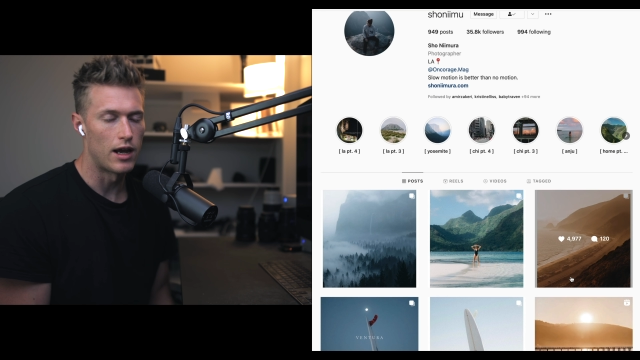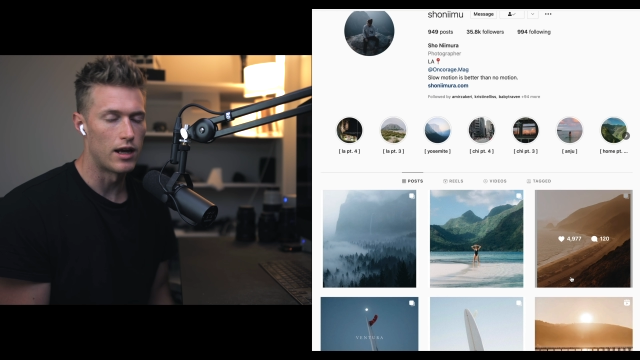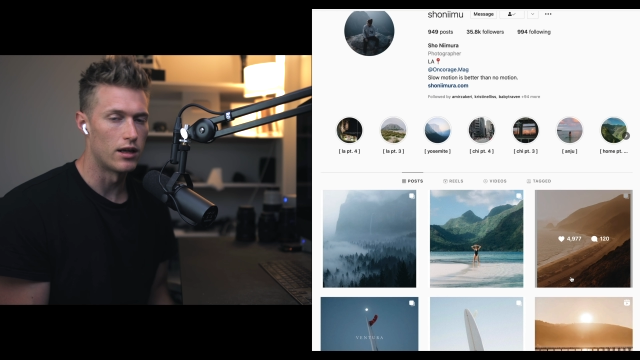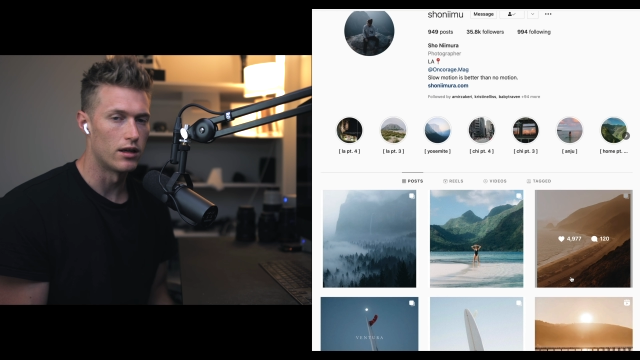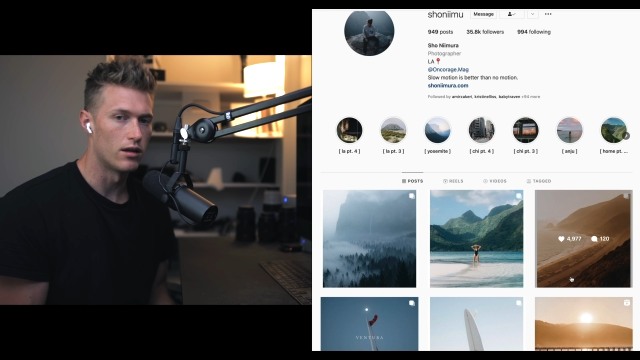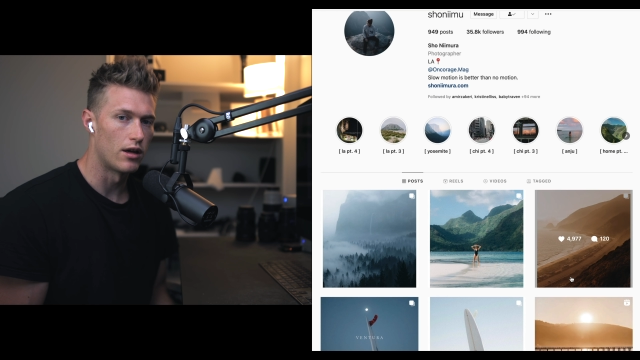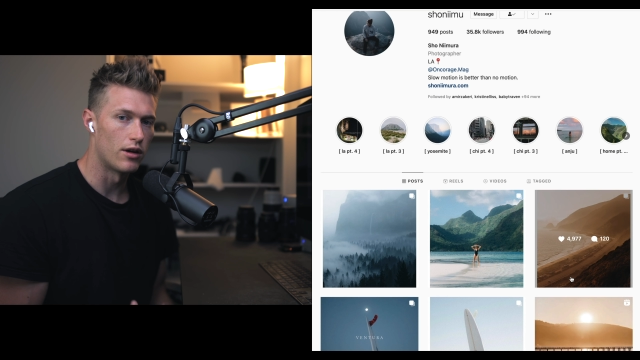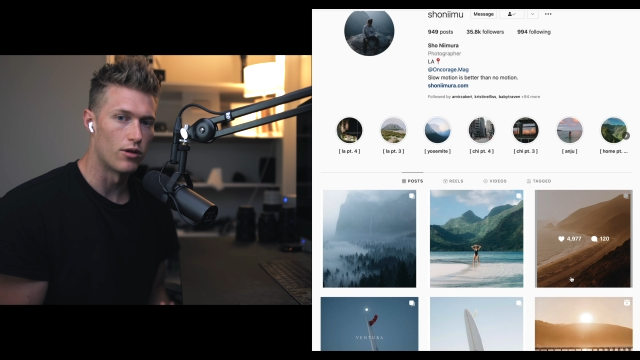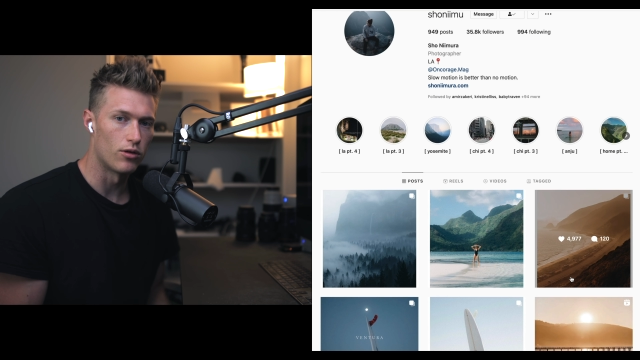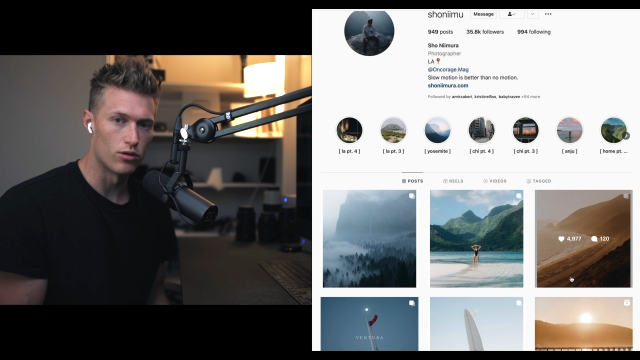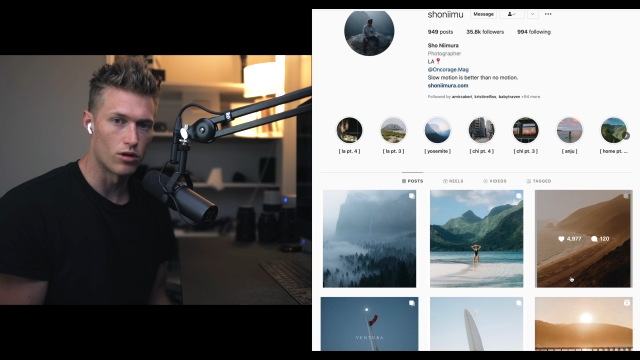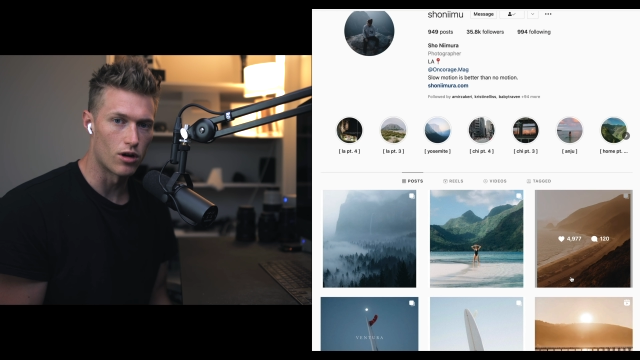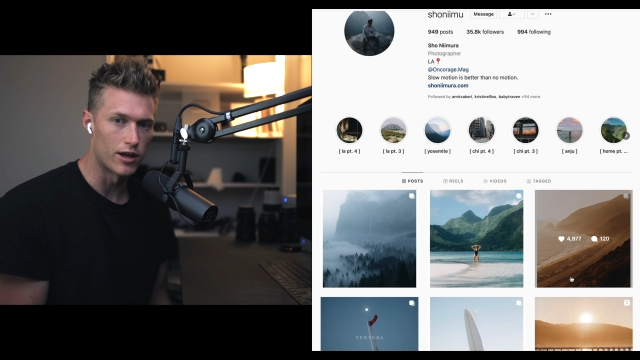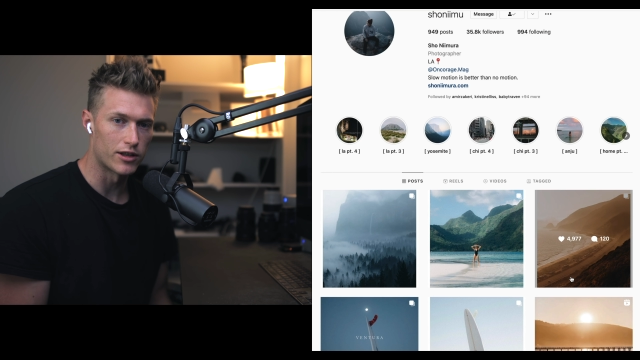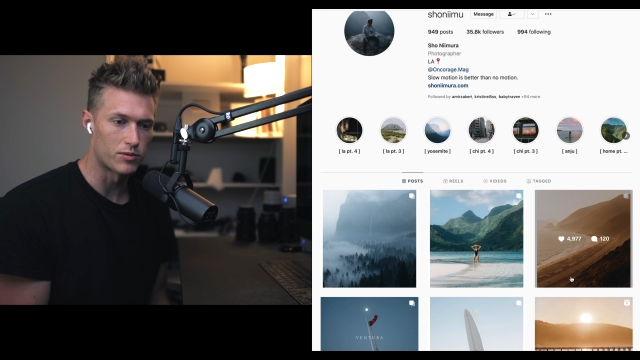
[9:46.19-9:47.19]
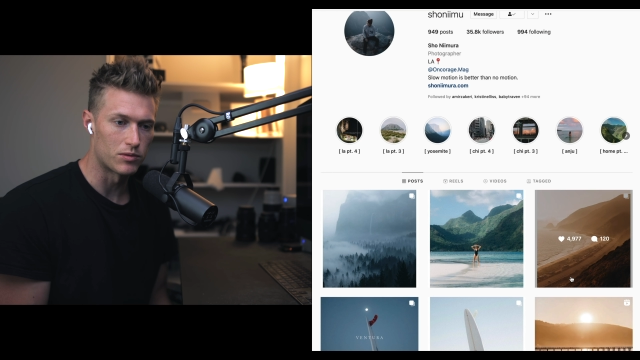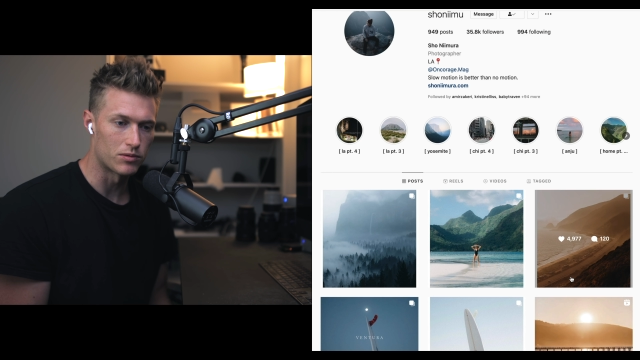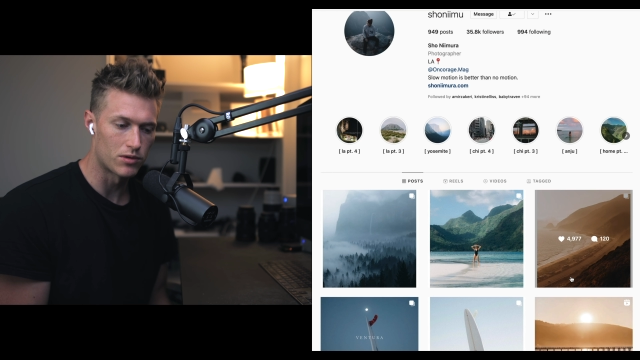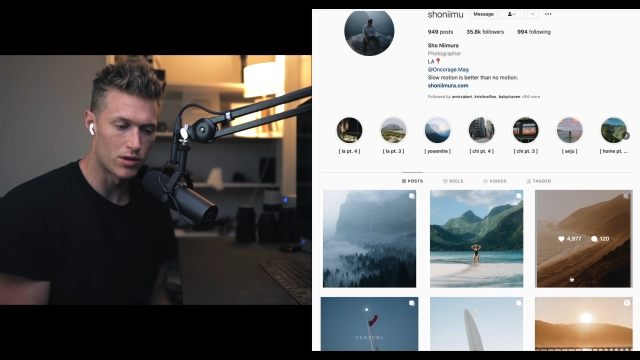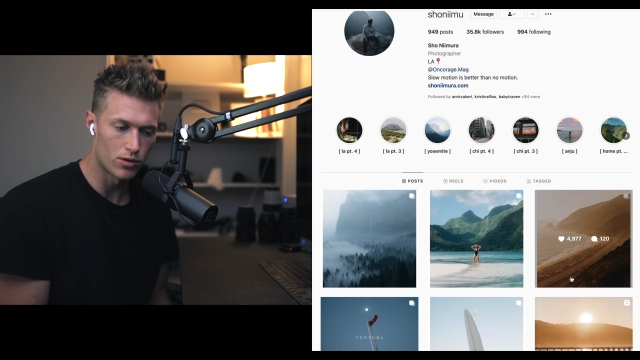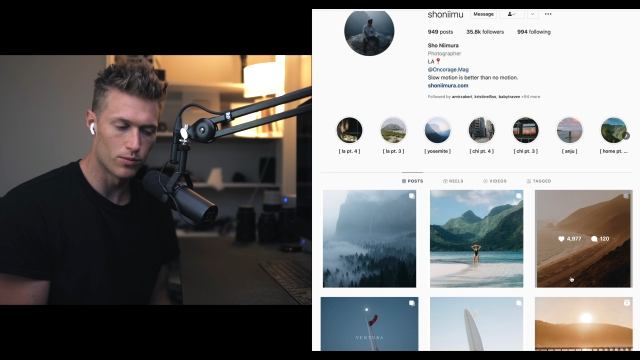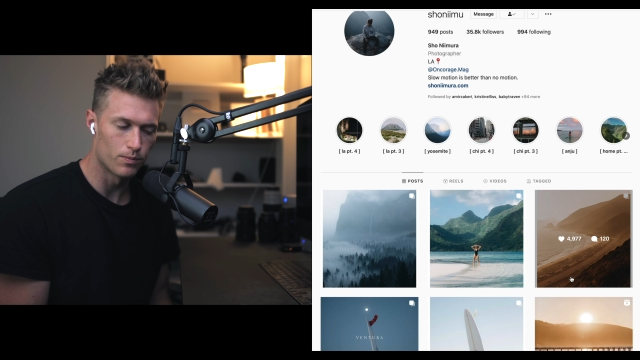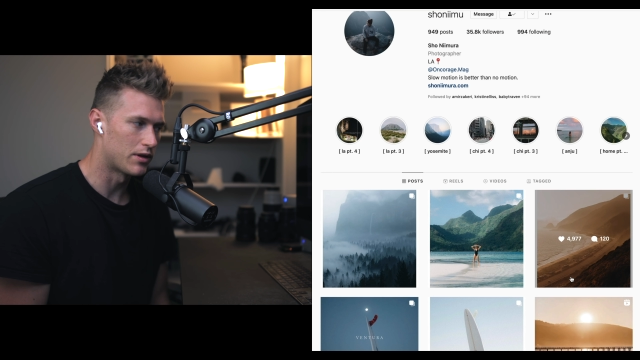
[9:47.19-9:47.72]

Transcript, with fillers: and I know you guys will too.